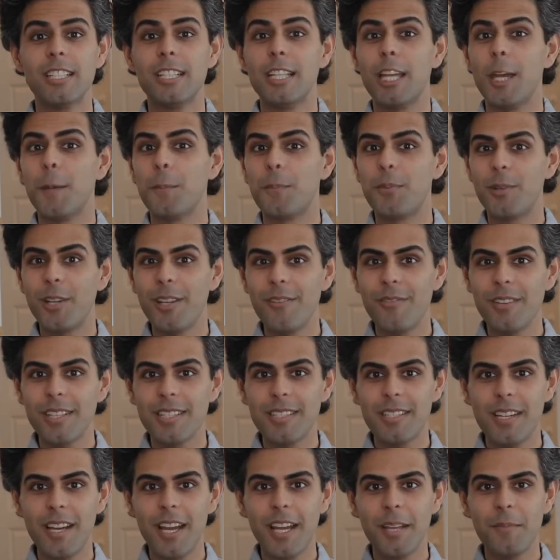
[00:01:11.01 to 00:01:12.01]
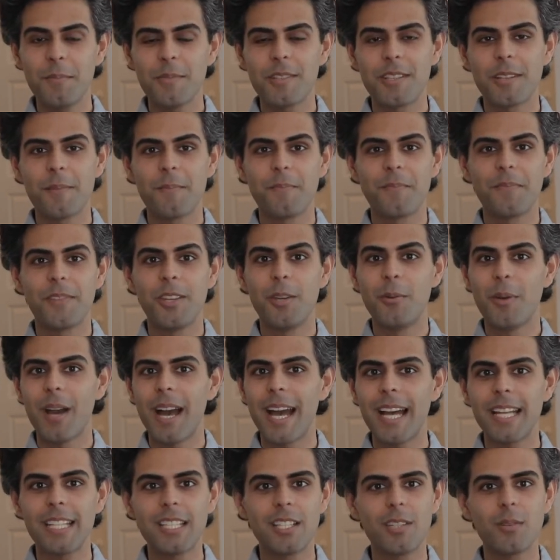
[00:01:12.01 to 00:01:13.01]
In previous times, you
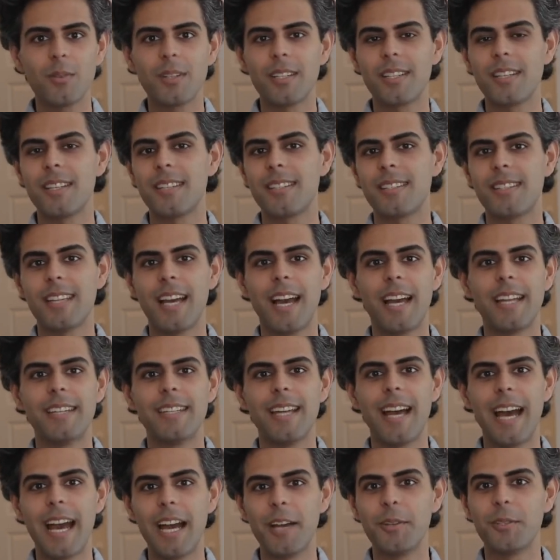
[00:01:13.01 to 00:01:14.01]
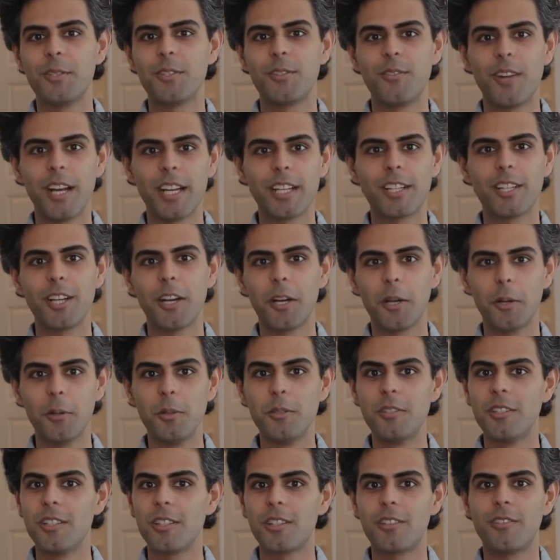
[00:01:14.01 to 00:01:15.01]
had to understand how to write code
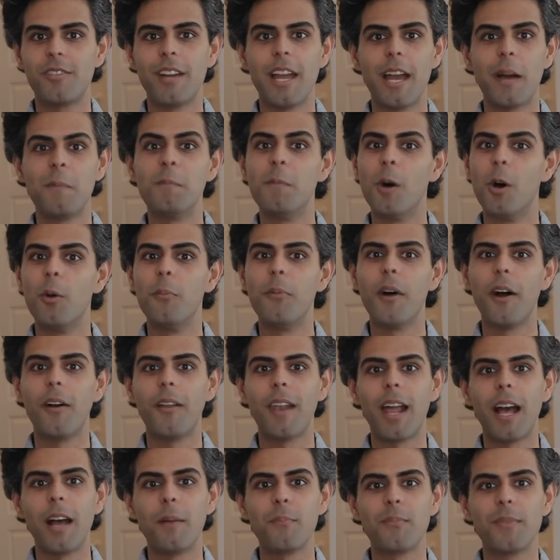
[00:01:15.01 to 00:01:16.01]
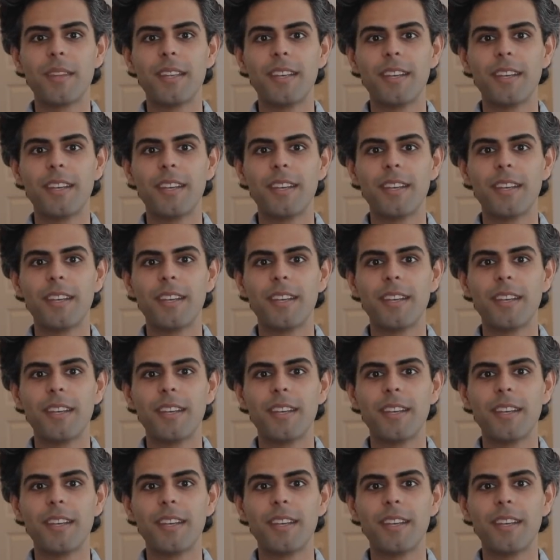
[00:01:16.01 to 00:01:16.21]
to create a mobile app.